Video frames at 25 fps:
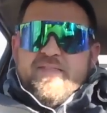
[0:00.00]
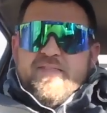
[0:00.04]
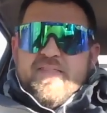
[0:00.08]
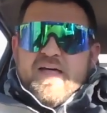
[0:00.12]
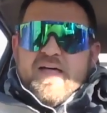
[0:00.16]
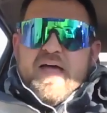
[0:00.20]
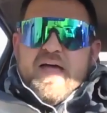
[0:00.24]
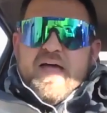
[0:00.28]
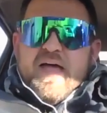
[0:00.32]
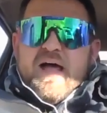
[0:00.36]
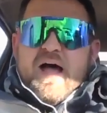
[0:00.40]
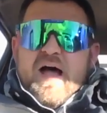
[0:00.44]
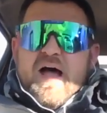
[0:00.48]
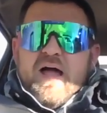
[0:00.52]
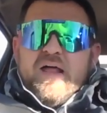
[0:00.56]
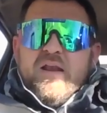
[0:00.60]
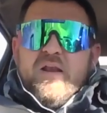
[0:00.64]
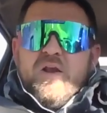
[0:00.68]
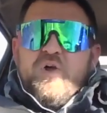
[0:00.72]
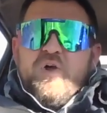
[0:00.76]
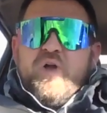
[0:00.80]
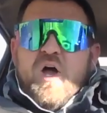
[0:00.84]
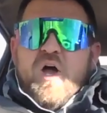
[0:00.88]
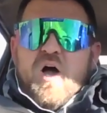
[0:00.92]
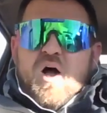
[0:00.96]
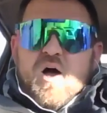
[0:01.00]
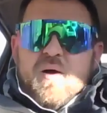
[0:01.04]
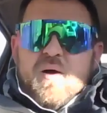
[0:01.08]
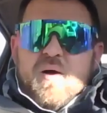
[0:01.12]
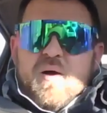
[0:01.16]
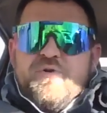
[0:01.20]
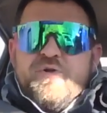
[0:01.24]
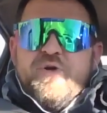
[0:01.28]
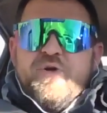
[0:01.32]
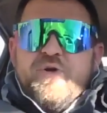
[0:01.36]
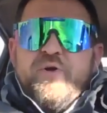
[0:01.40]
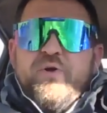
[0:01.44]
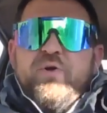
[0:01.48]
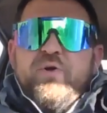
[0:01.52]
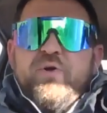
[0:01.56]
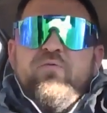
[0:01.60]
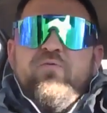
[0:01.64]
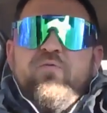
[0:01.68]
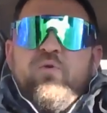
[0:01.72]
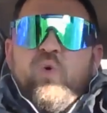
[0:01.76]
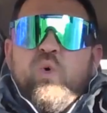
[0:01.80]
that I look up to